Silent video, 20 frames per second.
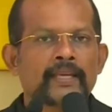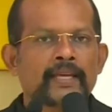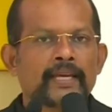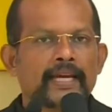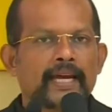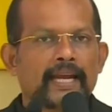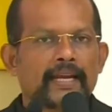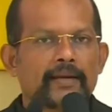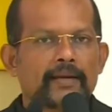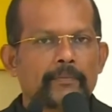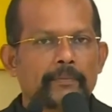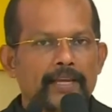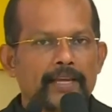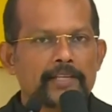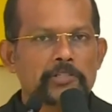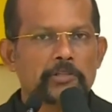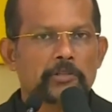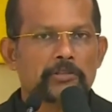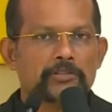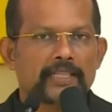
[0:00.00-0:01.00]
And
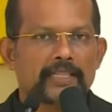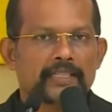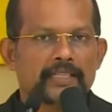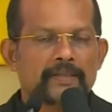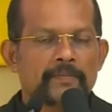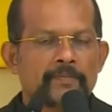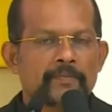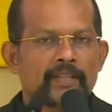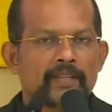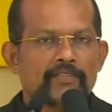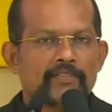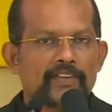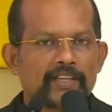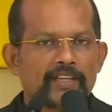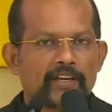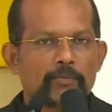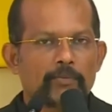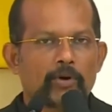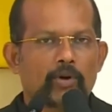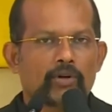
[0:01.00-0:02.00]
based on that, we
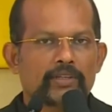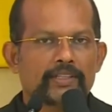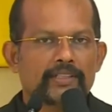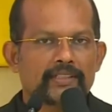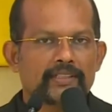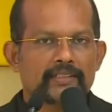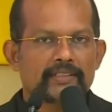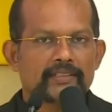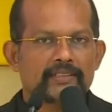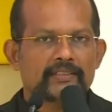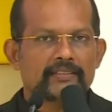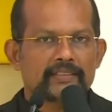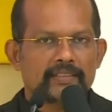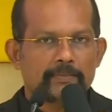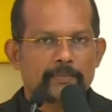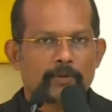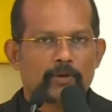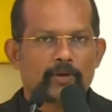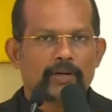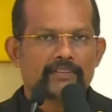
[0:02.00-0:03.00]
have brought in the
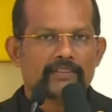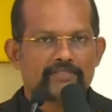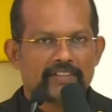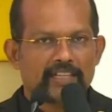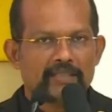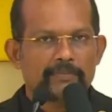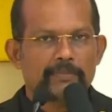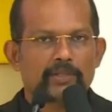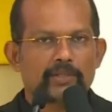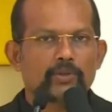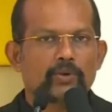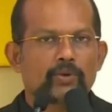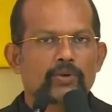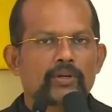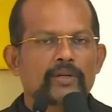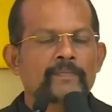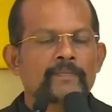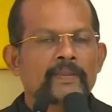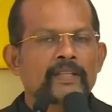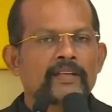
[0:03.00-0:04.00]
product Viber
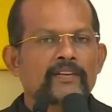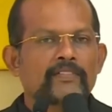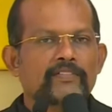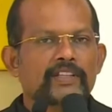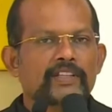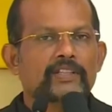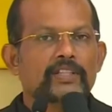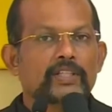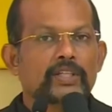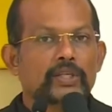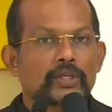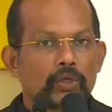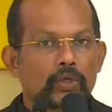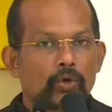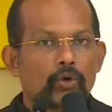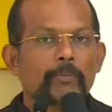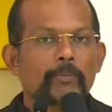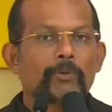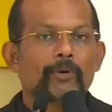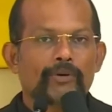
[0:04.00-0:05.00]
Gold with
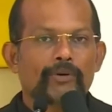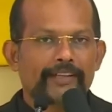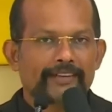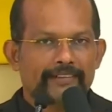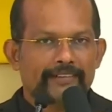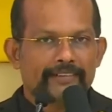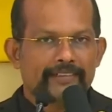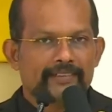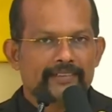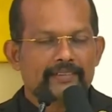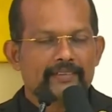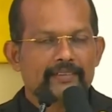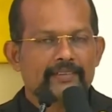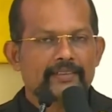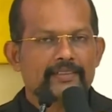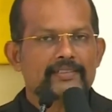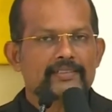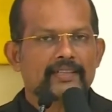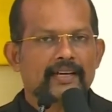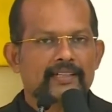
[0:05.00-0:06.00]
no protein in it.
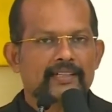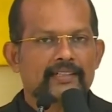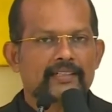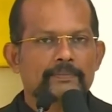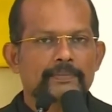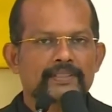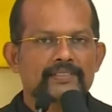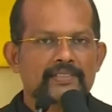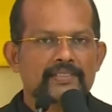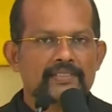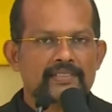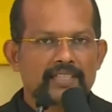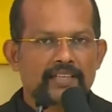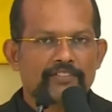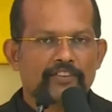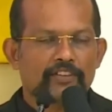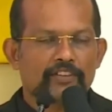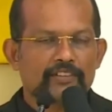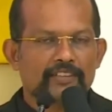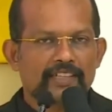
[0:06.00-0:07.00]
It's 100%
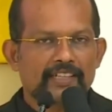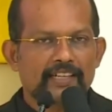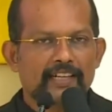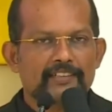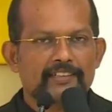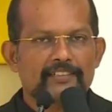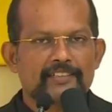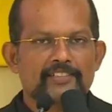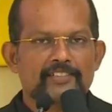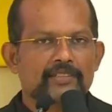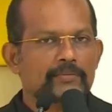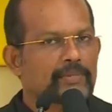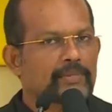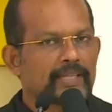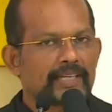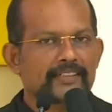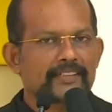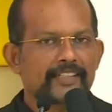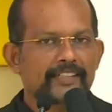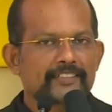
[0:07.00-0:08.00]
safe on the renal system,
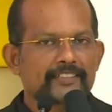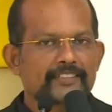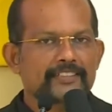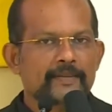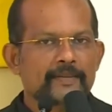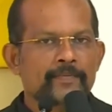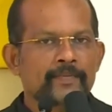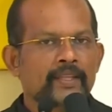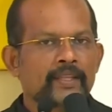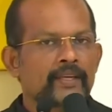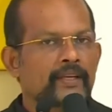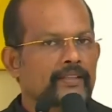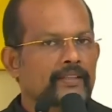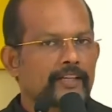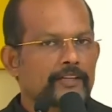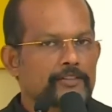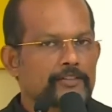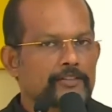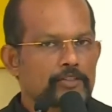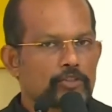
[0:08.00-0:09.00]
kidneys.
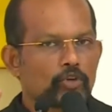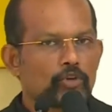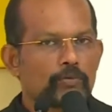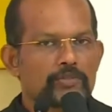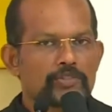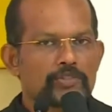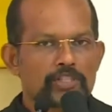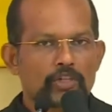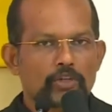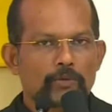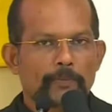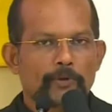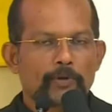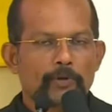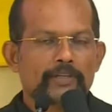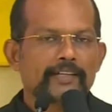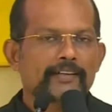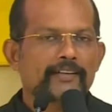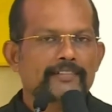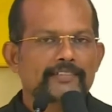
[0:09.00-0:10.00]
There is zero
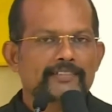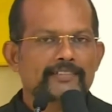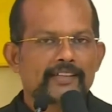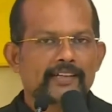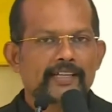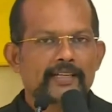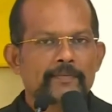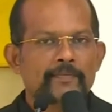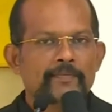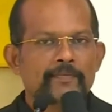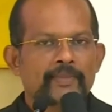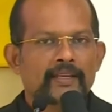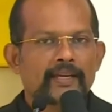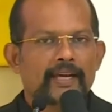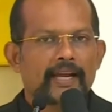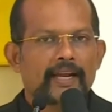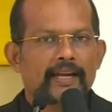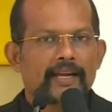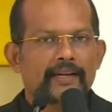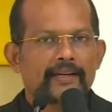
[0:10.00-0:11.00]
protein literally,
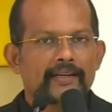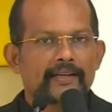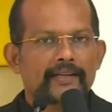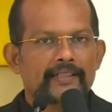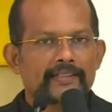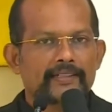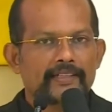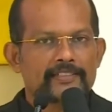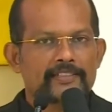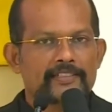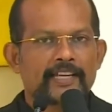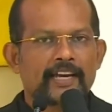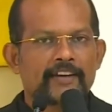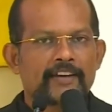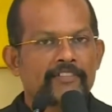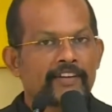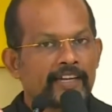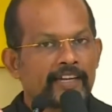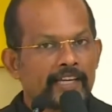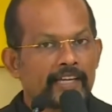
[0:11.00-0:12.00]
and it doesn't
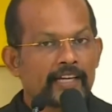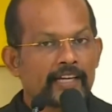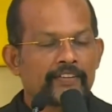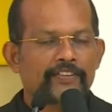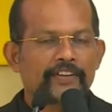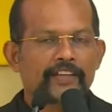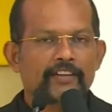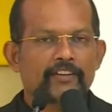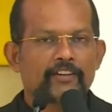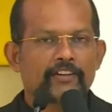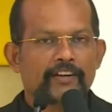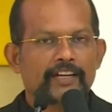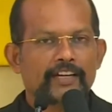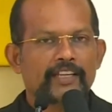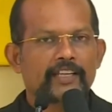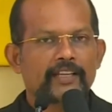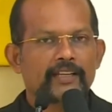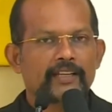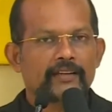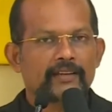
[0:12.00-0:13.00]
have any caffeine or
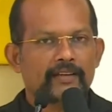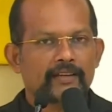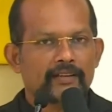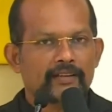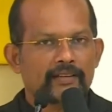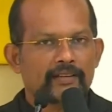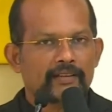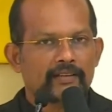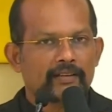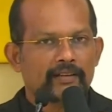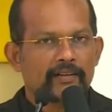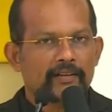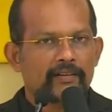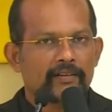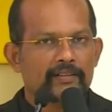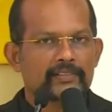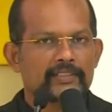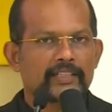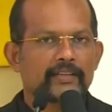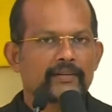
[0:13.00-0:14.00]
any
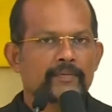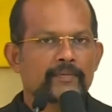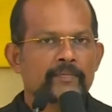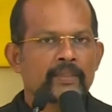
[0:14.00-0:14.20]
say